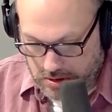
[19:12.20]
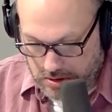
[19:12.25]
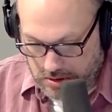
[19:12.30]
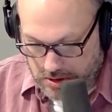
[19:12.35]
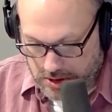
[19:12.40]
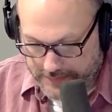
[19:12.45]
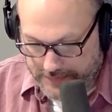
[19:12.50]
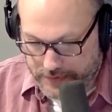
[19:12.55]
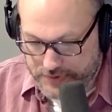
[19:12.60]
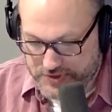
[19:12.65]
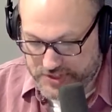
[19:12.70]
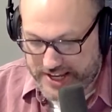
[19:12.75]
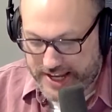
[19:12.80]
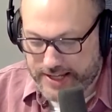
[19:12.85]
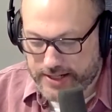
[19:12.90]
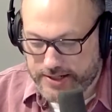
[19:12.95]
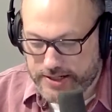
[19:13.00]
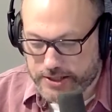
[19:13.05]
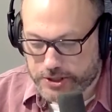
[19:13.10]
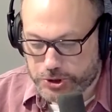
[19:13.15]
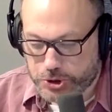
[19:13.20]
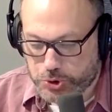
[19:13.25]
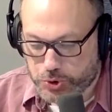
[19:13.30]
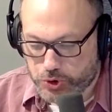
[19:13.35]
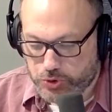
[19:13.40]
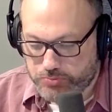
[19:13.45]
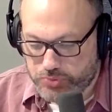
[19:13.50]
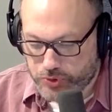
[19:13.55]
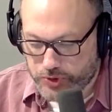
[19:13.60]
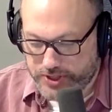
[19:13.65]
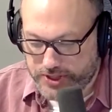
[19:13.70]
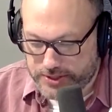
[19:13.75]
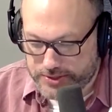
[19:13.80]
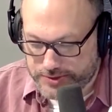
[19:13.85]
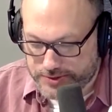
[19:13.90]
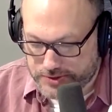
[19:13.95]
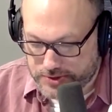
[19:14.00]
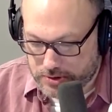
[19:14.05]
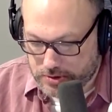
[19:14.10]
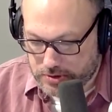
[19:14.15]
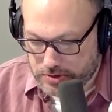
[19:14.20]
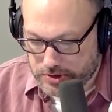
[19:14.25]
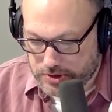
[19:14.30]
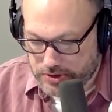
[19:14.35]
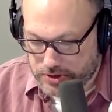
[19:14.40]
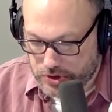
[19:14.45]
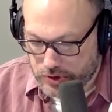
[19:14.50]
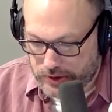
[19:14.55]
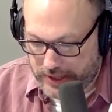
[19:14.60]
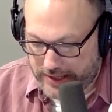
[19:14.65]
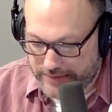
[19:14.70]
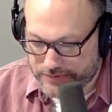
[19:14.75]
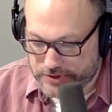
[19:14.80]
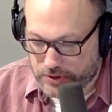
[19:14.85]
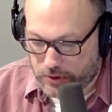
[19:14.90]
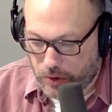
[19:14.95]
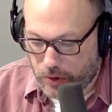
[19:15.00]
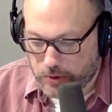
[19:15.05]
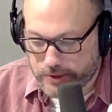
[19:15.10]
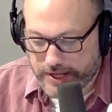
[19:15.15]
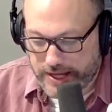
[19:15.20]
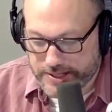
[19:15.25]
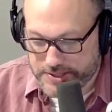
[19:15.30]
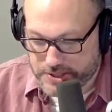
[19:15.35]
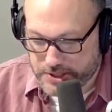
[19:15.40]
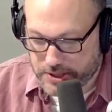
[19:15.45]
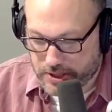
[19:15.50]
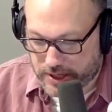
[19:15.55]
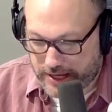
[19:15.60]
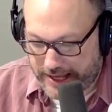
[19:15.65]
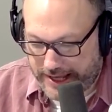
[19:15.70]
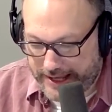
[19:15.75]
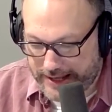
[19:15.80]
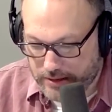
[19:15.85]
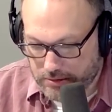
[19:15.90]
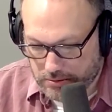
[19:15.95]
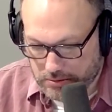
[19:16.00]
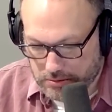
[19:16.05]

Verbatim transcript: If you stand near Drew Brees, do you have to hold on to your hat?